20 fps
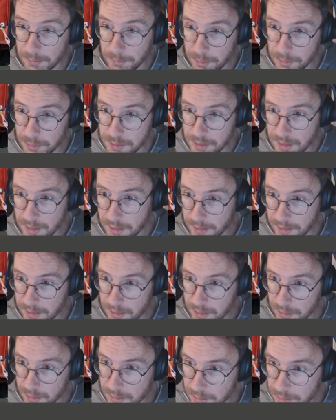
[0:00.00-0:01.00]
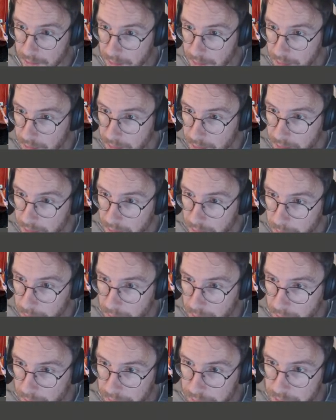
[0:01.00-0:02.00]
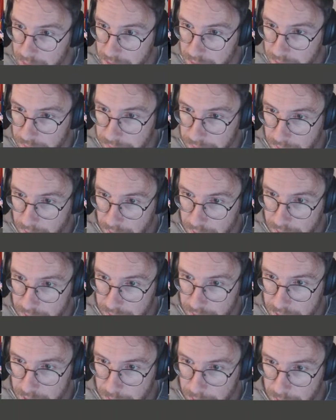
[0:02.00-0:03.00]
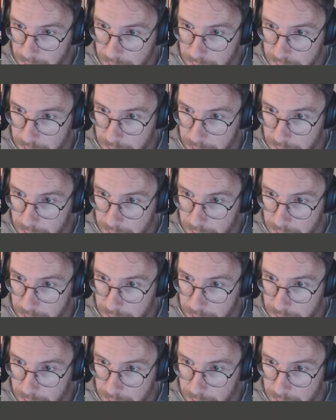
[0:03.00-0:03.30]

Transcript: blue sky hue. Would love to see it contrast with his